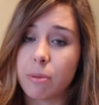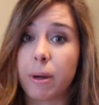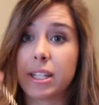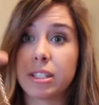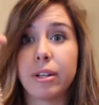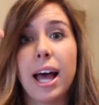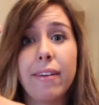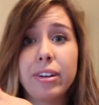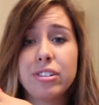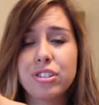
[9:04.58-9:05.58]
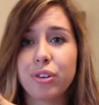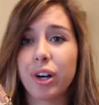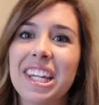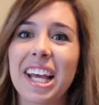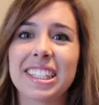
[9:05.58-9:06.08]
they might still have it in
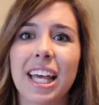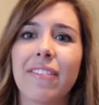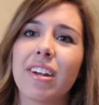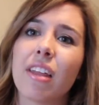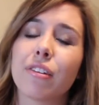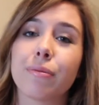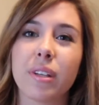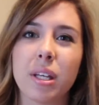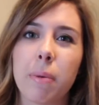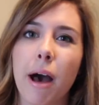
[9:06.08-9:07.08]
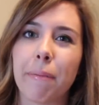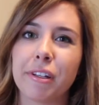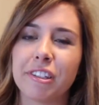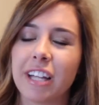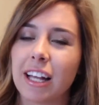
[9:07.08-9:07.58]
store. Next, I have another really
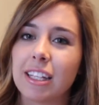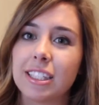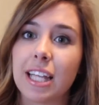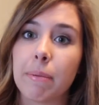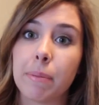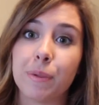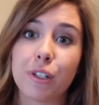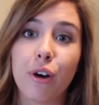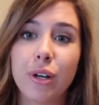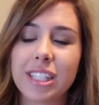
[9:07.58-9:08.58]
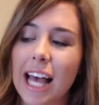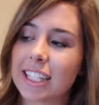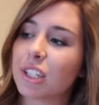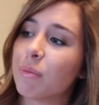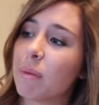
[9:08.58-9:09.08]
popular necklace that people are always
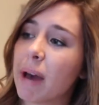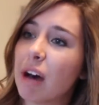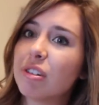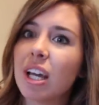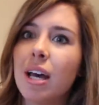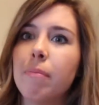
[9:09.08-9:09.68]
asking me about,